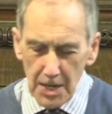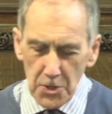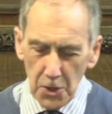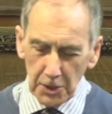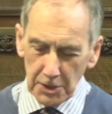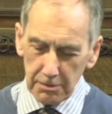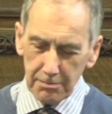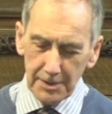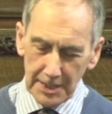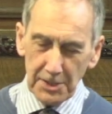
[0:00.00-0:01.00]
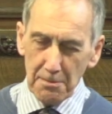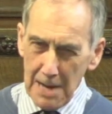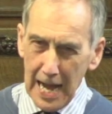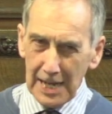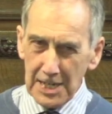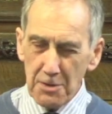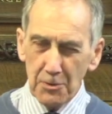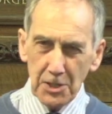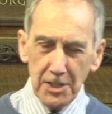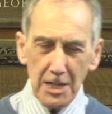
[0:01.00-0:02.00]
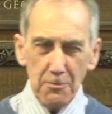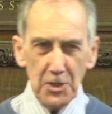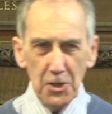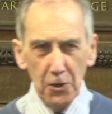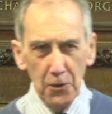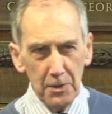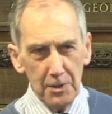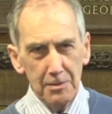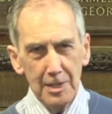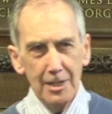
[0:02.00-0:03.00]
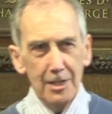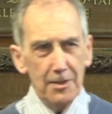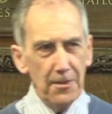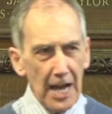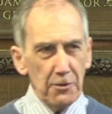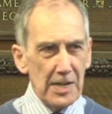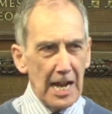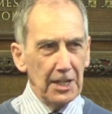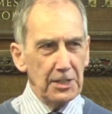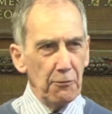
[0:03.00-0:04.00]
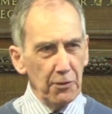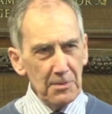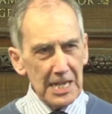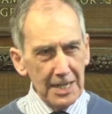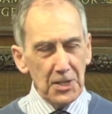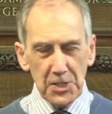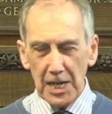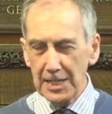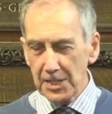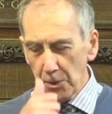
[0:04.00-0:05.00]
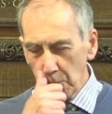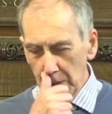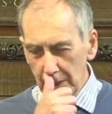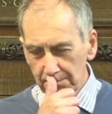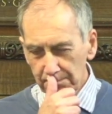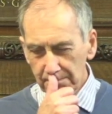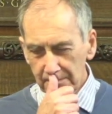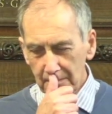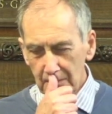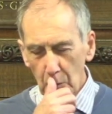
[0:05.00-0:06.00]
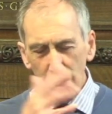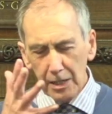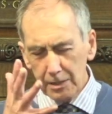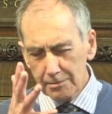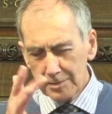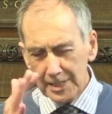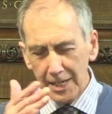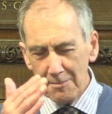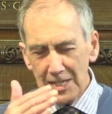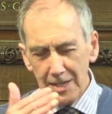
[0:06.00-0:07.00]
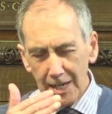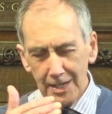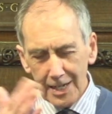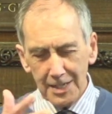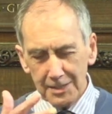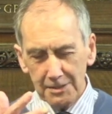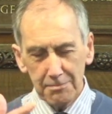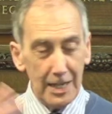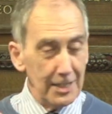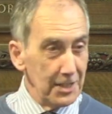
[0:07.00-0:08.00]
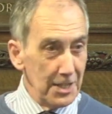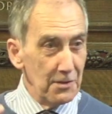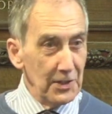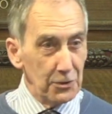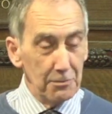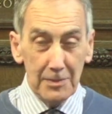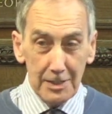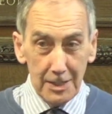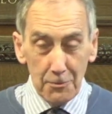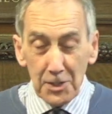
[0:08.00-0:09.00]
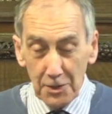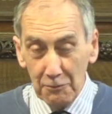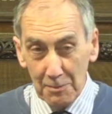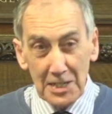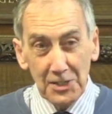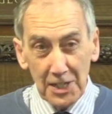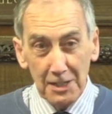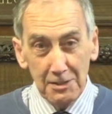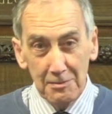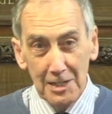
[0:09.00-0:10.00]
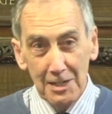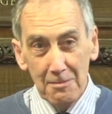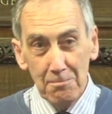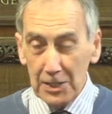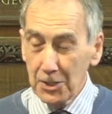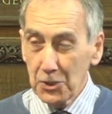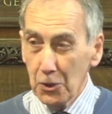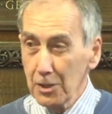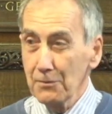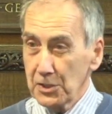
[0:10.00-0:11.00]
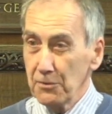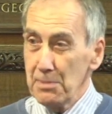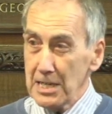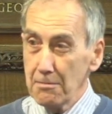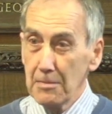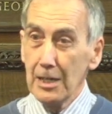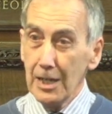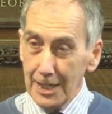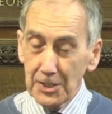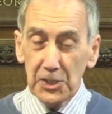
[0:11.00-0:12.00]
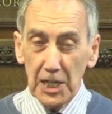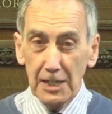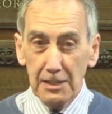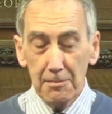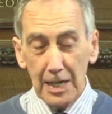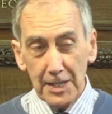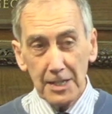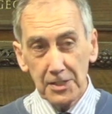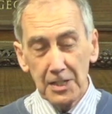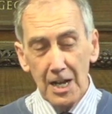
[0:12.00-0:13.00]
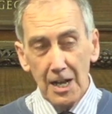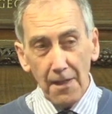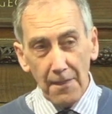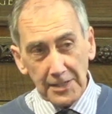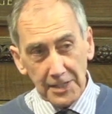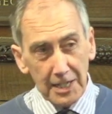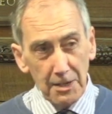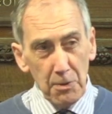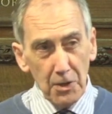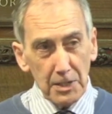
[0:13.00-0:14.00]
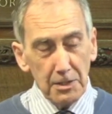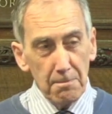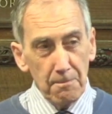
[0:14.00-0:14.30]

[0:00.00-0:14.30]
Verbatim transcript: Not that as a man he would, he would know that reality from the inside, as it were, well, yeah, I mean, as, as an individual, he would know it from the inside because all of us have been inside. And that's, that's the kind of point.